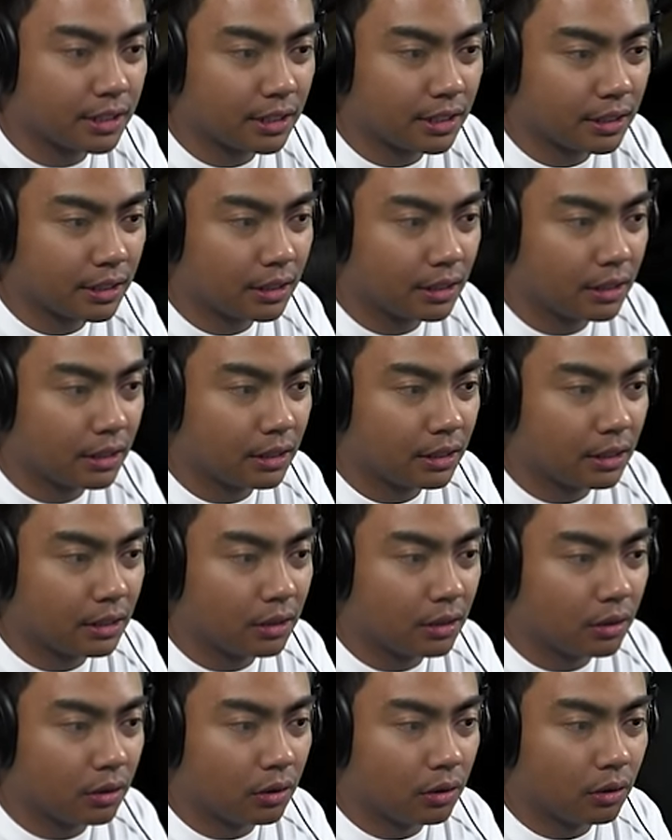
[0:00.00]

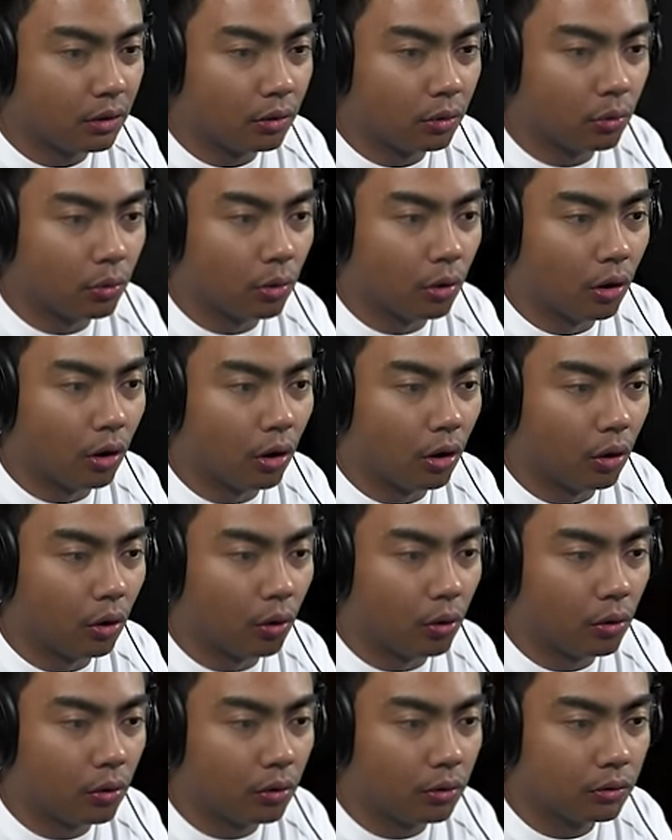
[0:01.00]

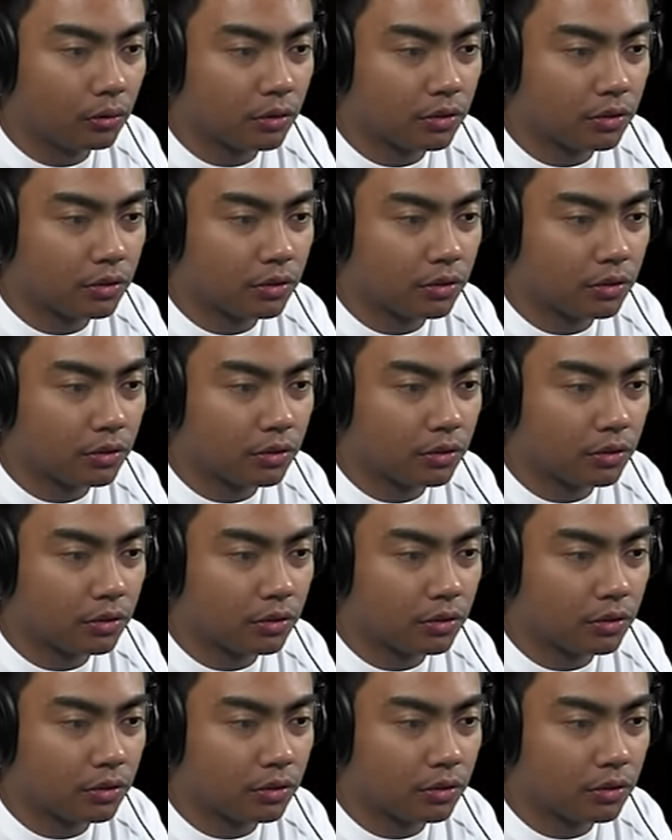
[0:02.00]
Whoa.